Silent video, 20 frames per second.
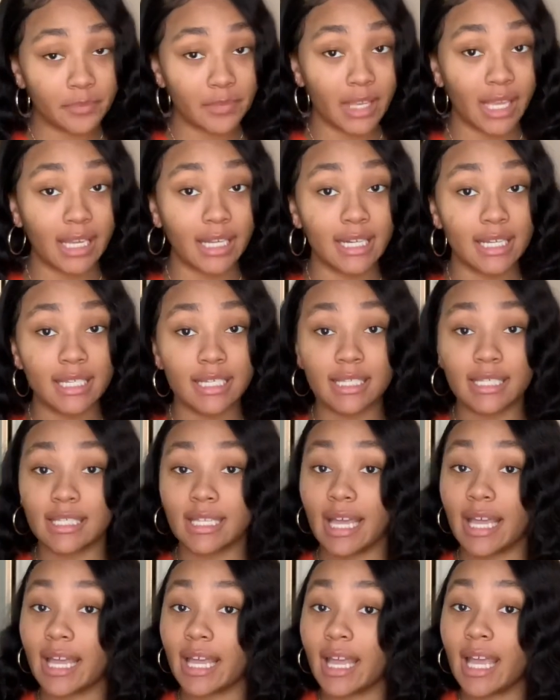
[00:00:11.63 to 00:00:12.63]
And this is
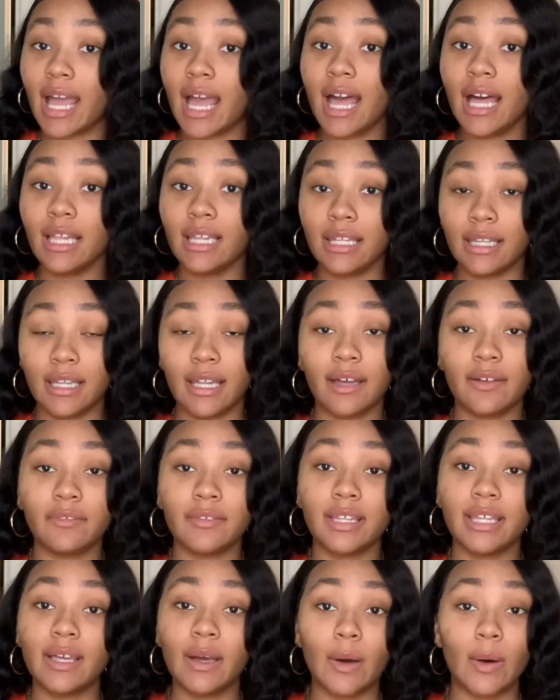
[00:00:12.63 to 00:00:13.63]
a
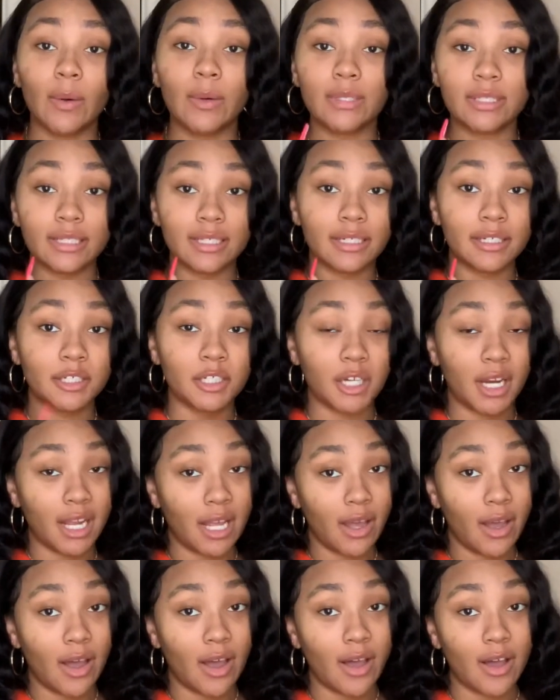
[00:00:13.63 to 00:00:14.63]
Lovely Wholesale try on
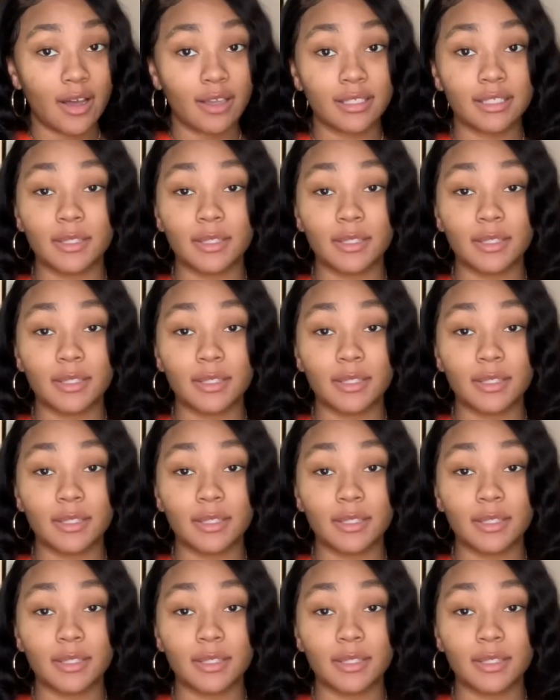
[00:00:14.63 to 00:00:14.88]
haul.